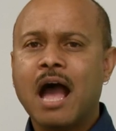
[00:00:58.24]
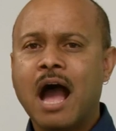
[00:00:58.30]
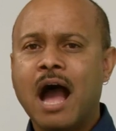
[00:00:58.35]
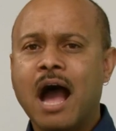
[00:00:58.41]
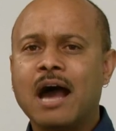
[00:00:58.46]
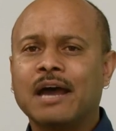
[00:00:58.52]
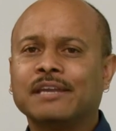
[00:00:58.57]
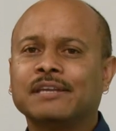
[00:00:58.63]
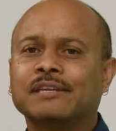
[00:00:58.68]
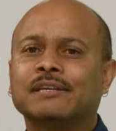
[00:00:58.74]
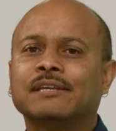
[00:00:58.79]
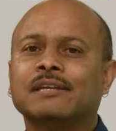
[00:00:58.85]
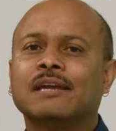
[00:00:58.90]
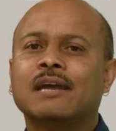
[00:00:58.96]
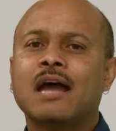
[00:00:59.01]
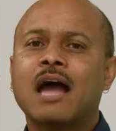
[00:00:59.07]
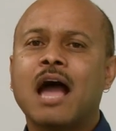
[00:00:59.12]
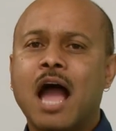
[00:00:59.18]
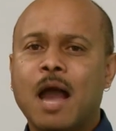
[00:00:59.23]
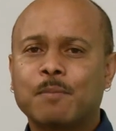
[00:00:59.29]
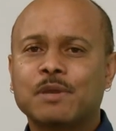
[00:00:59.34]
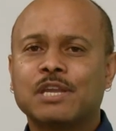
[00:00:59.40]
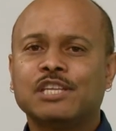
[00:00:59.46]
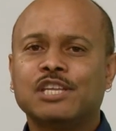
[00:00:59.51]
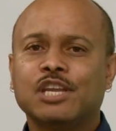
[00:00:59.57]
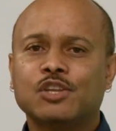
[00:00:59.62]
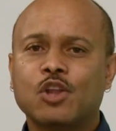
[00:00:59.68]
Hi, I'm
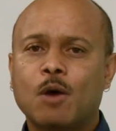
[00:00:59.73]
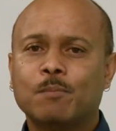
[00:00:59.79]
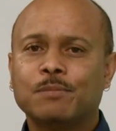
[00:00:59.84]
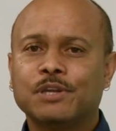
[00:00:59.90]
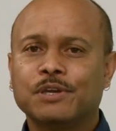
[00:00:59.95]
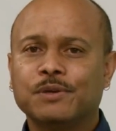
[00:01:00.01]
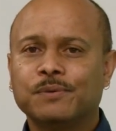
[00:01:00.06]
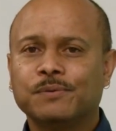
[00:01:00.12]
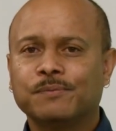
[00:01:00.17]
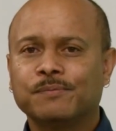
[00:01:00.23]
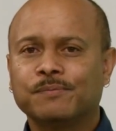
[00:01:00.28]
Gideon Nomdo.